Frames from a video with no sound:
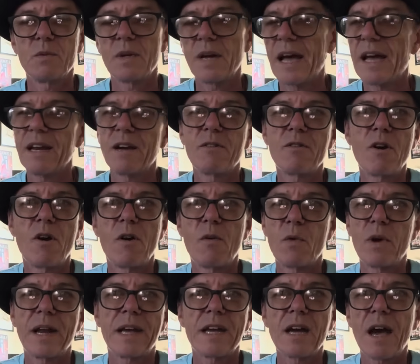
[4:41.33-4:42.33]
I don't know.
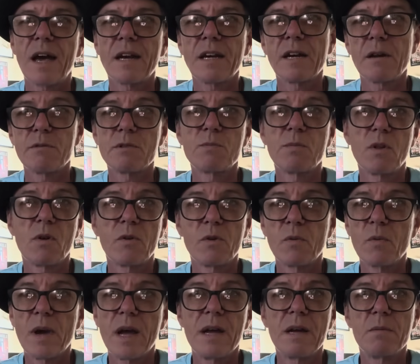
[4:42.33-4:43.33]
When I got it, I was blown
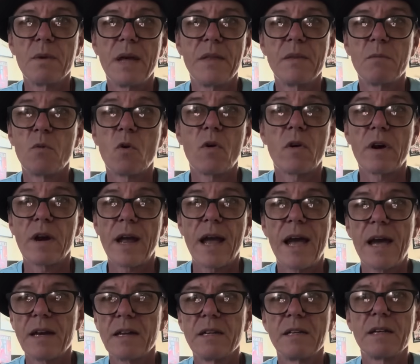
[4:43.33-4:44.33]
away. And the more I
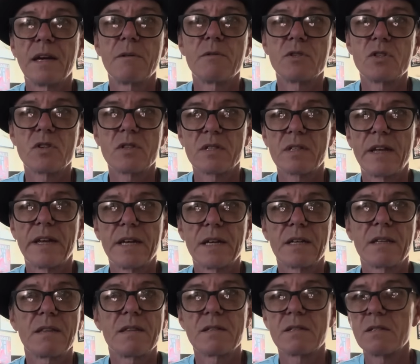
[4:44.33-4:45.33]
had it, I was just
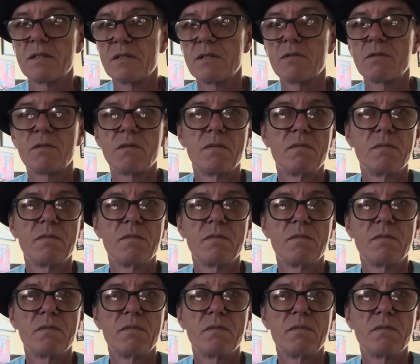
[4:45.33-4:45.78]
like, this is,